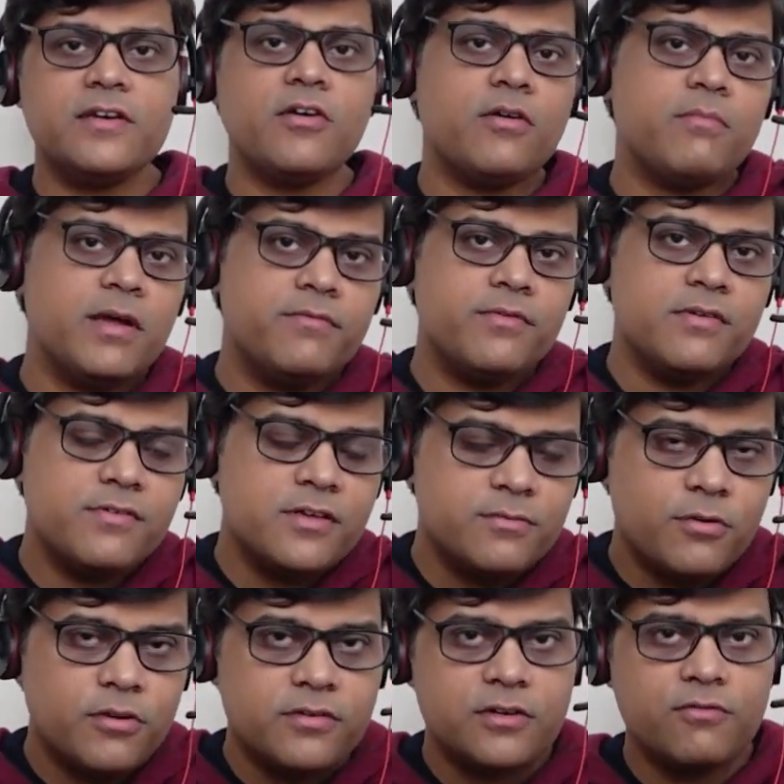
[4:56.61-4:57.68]
or my previous
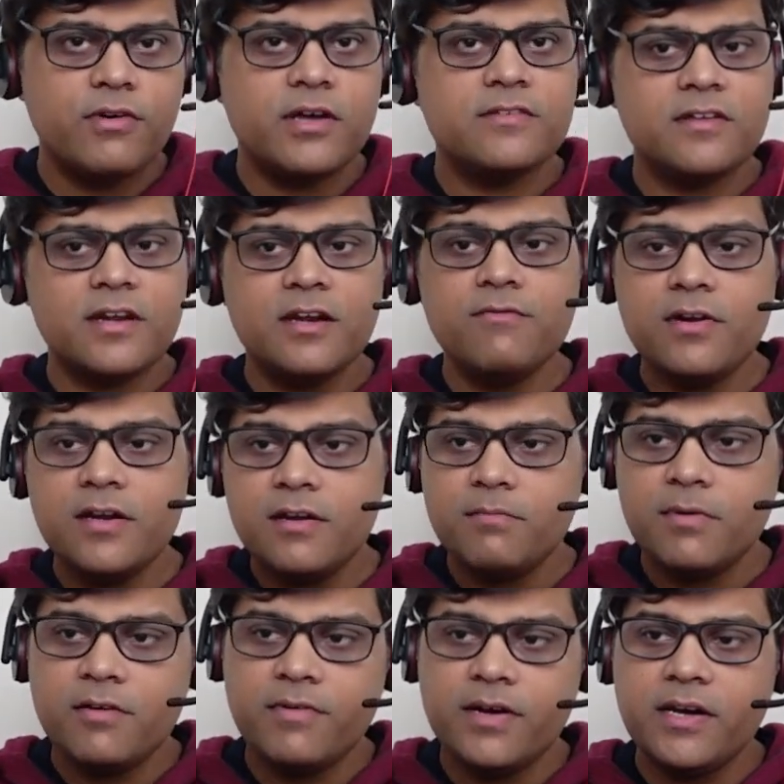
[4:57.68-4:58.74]
project was greenfield
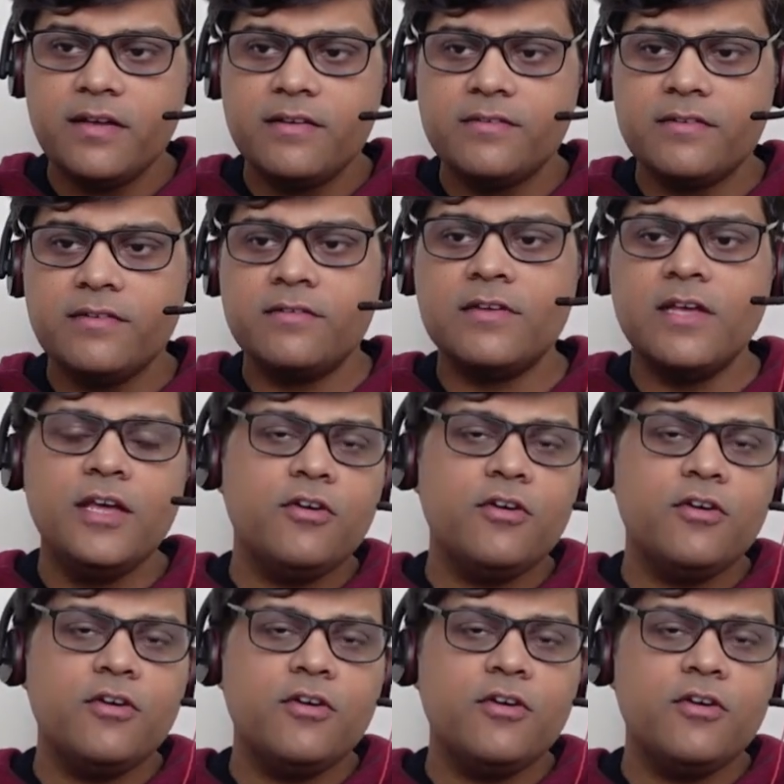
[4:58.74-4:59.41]
implementations,